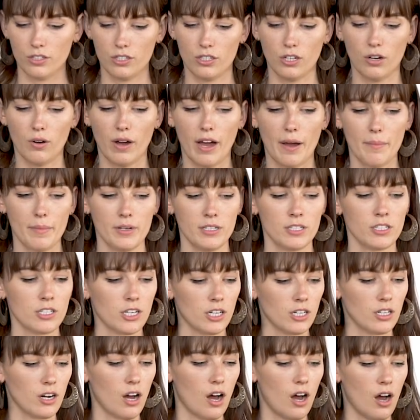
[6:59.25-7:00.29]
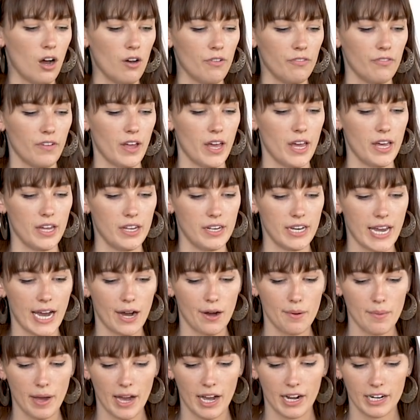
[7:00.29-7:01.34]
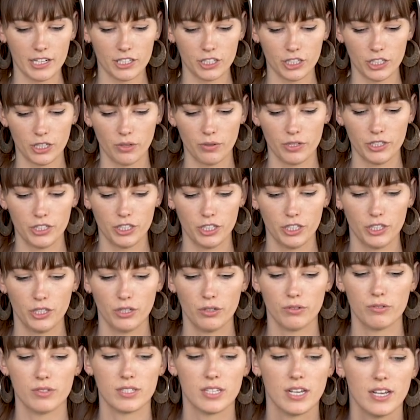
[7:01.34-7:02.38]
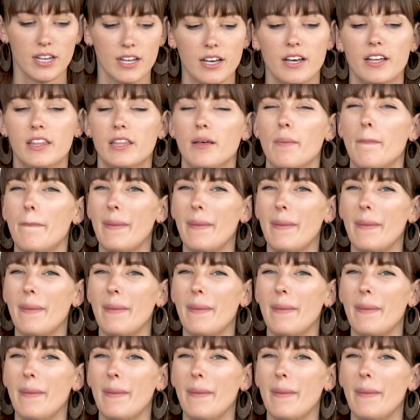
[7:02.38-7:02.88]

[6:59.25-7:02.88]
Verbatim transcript: So I have my skirt off and now I'm actually going to use the